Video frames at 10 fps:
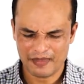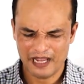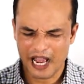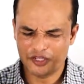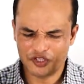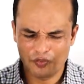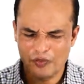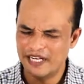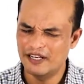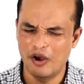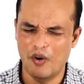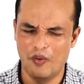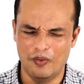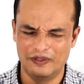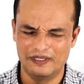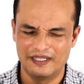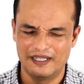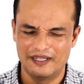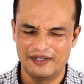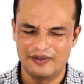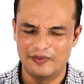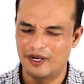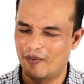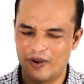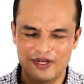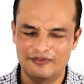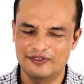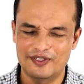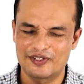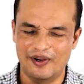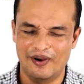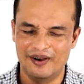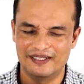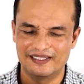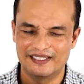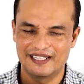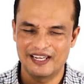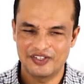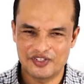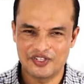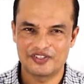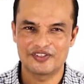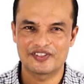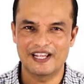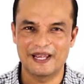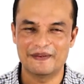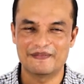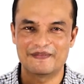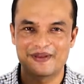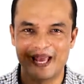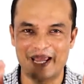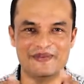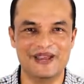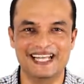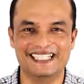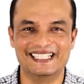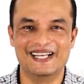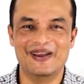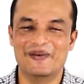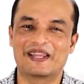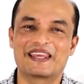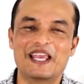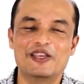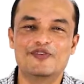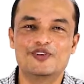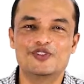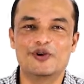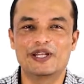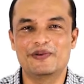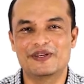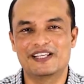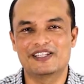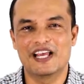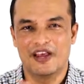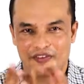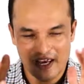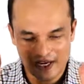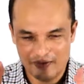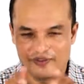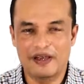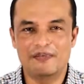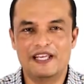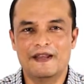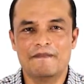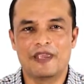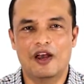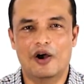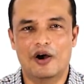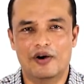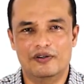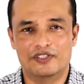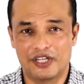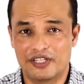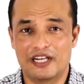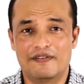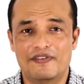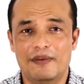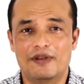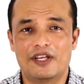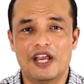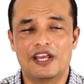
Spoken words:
I surrender all. What a wonderful song. In Jesus' name. Amen. Well, thank you for joining with us. Thank you, family, JCLM family.